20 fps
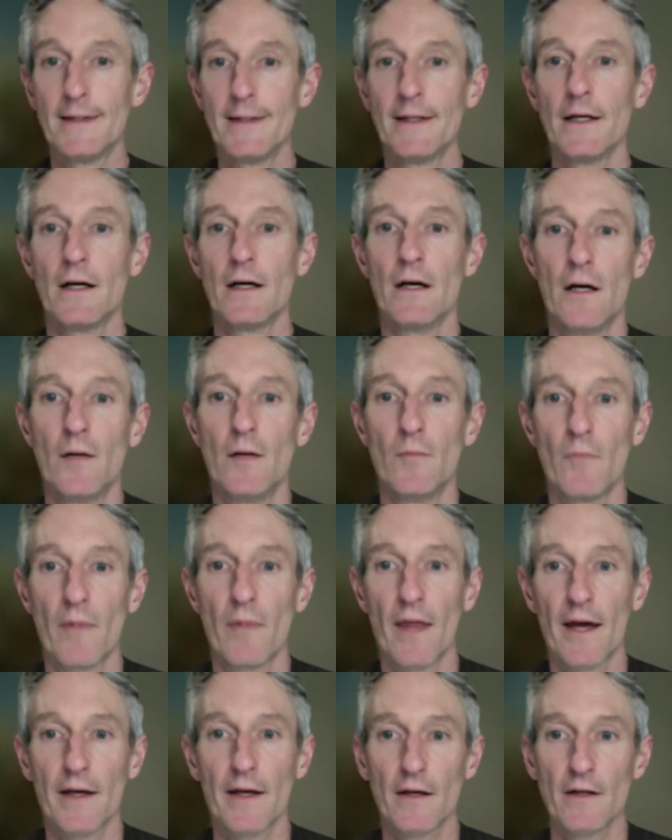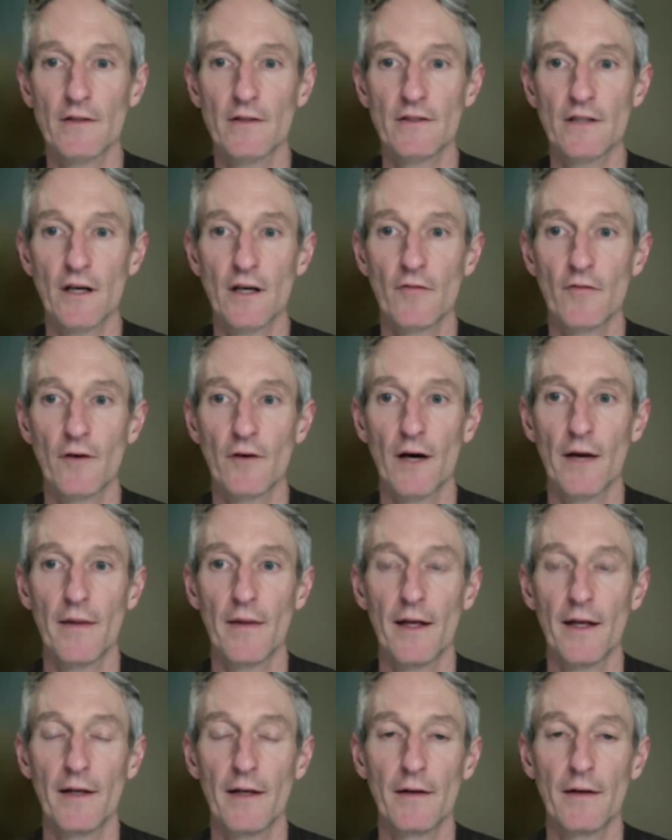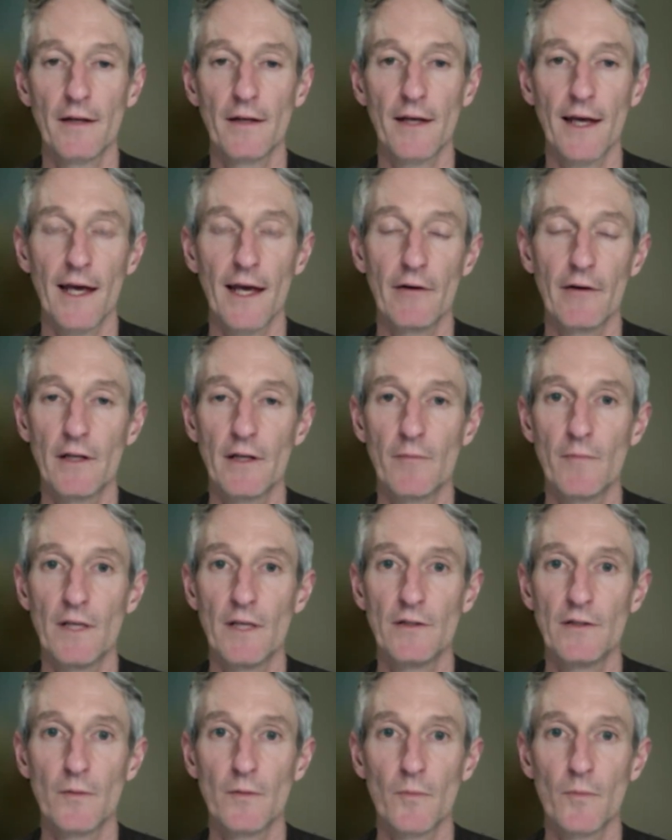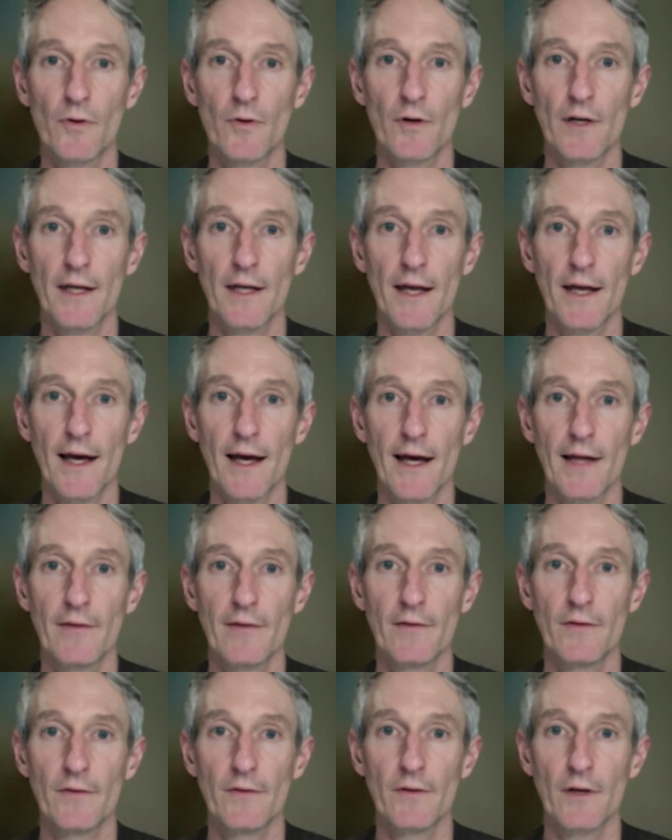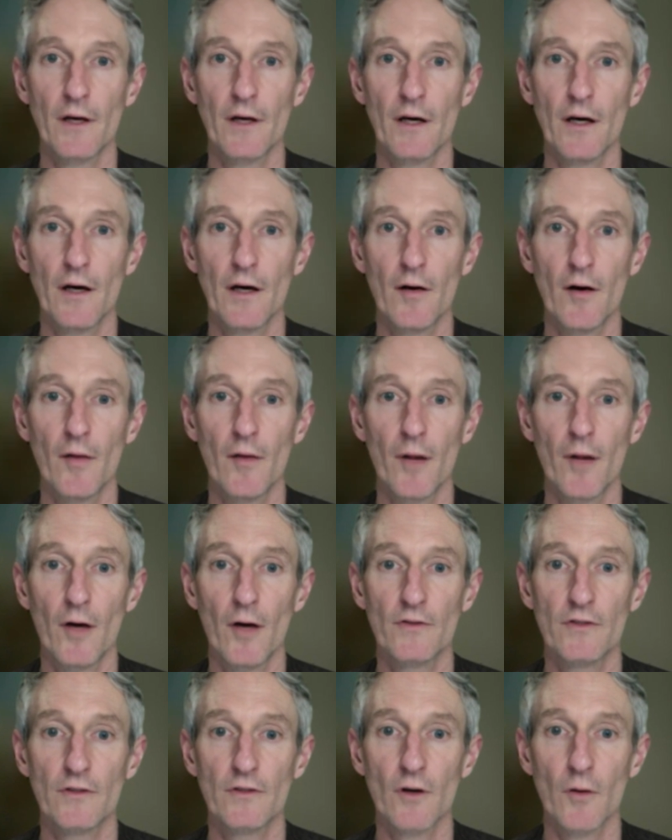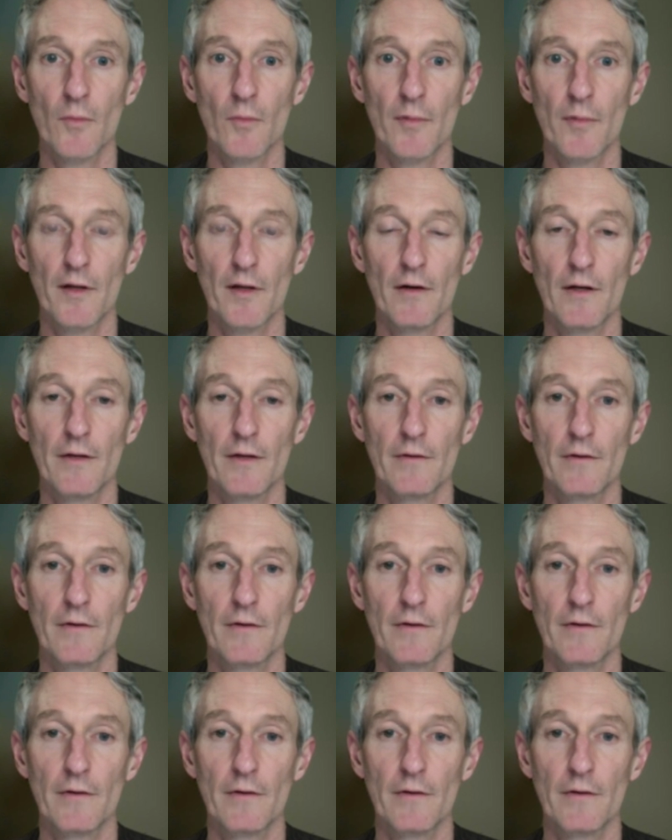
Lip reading: that kind of stuff, and then care in the immediate pre and post-op period.